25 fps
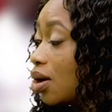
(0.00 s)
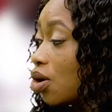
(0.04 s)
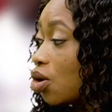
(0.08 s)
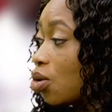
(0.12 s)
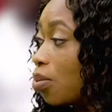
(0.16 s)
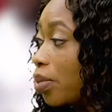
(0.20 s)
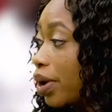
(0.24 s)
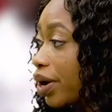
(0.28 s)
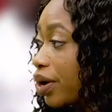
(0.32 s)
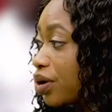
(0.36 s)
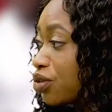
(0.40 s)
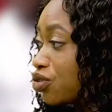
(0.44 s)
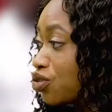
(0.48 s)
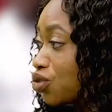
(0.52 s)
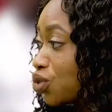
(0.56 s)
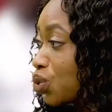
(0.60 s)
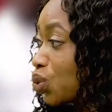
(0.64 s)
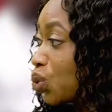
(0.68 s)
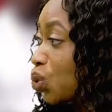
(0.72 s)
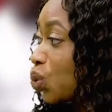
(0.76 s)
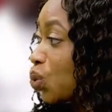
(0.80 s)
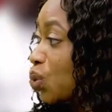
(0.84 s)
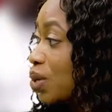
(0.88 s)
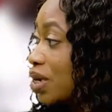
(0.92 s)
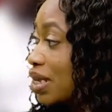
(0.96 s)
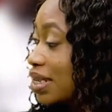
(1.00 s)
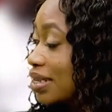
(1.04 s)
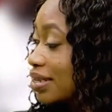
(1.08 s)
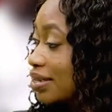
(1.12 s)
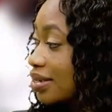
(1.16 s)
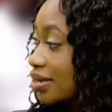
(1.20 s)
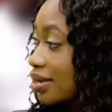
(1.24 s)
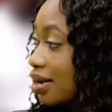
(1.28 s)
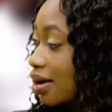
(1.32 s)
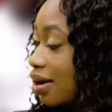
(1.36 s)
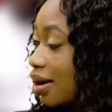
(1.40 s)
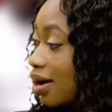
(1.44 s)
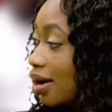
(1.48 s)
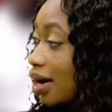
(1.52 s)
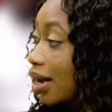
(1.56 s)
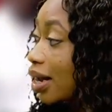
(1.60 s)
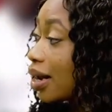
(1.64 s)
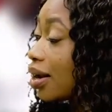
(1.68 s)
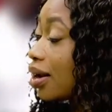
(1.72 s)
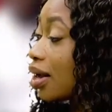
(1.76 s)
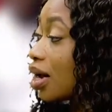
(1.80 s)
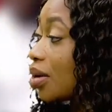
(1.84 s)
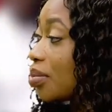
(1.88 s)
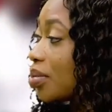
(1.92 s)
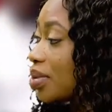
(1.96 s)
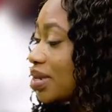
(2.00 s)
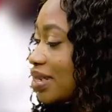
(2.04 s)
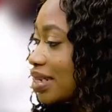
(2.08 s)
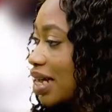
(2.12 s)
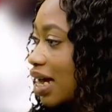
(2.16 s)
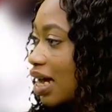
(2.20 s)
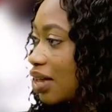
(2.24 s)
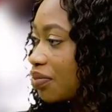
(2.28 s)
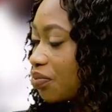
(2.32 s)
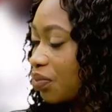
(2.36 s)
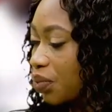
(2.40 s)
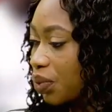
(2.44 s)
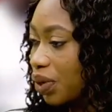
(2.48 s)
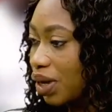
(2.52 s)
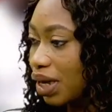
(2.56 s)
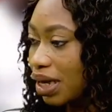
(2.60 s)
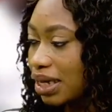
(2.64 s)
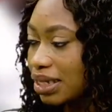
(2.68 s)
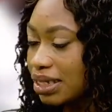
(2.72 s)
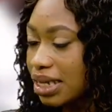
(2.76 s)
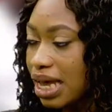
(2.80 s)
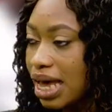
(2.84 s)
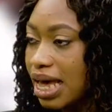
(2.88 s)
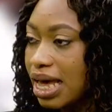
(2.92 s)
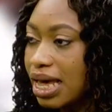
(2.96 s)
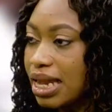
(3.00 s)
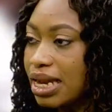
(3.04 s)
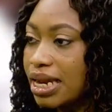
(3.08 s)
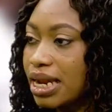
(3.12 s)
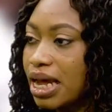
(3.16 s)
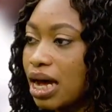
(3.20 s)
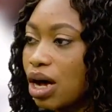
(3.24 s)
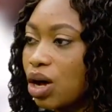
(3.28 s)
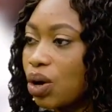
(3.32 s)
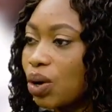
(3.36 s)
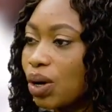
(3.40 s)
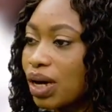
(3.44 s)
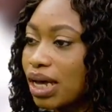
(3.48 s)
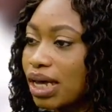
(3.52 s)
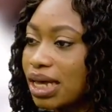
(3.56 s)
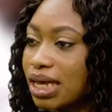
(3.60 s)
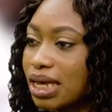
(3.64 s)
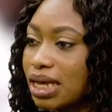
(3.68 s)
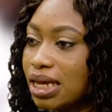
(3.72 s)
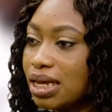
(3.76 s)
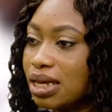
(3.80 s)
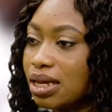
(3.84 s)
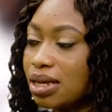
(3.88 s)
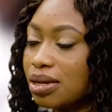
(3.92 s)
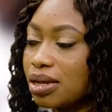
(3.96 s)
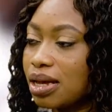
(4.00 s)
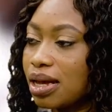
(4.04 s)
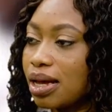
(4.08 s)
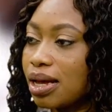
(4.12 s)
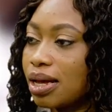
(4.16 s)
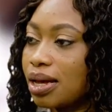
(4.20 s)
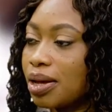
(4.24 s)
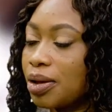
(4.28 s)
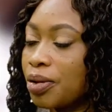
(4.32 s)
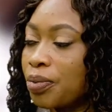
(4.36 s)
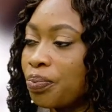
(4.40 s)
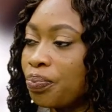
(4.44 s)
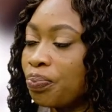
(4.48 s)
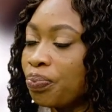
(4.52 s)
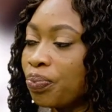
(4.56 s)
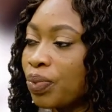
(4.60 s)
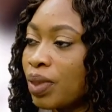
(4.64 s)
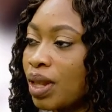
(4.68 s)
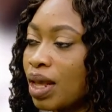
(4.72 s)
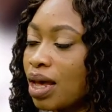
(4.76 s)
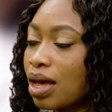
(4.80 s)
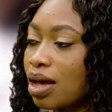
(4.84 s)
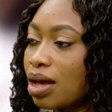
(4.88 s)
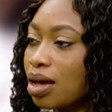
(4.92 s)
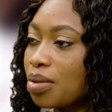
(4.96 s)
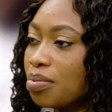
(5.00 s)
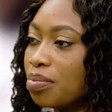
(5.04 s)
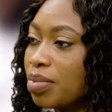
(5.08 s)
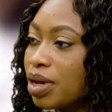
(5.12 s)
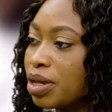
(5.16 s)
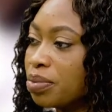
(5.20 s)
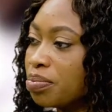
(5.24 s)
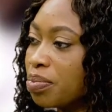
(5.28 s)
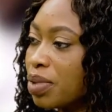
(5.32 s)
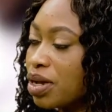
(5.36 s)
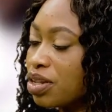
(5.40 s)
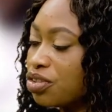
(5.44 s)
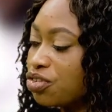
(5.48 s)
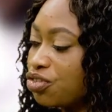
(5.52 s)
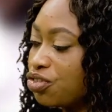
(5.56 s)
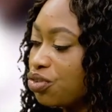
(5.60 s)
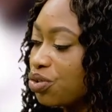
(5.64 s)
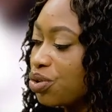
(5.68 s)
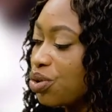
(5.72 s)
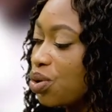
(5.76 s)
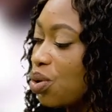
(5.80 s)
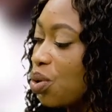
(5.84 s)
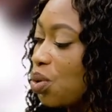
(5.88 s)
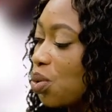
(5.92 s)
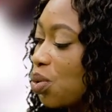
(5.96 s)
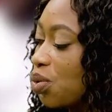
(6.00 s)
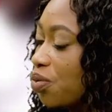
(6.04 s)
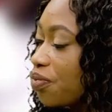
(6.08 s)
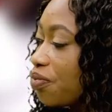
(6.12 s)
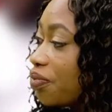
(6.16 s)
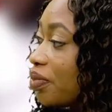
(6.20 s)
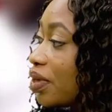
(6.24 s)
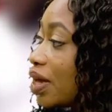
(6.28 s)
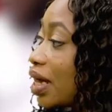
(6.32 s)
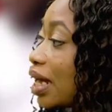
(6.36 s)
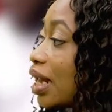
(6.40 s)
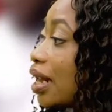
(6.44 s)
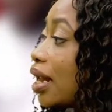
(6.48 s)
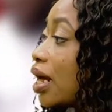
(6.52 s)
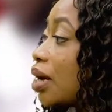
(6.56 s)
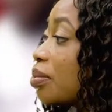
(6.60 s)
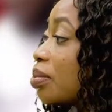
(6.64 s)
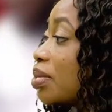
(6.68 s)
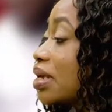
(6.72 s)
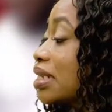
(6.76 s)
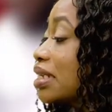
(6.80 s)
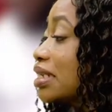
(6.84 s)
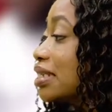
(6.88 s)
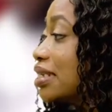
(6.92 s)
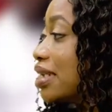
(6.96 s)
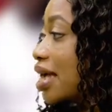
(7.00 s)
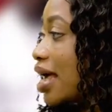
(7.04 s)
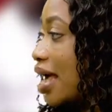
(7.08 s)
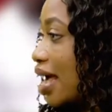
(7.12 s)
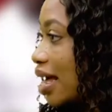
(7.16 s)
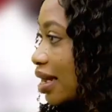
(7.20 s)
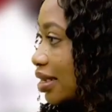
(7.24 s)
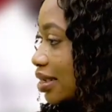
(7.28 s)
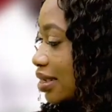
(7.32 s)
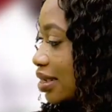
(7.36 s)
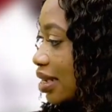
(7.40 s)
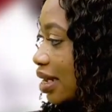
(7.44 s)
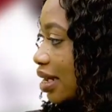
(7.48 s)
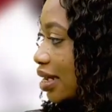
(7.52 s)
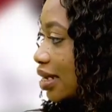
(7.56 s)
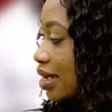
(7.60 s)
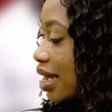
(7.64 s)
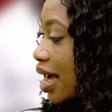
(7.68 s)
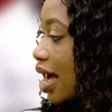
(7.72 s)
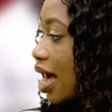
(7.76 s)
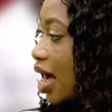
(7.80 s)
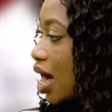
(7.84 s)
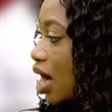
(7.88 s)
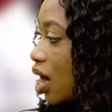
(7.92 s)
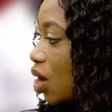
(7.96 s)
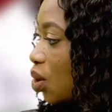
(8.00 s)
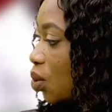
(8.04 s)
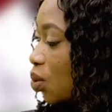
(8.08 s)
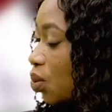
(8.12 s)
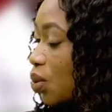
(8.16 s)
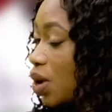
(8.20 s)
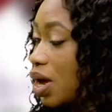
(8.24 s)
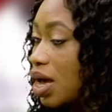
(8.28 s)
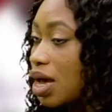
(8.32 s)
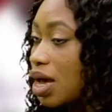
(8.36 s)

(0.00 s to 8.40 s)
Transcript: Obanyoju, who is a climate advocate, now he made mention of the climate debt and how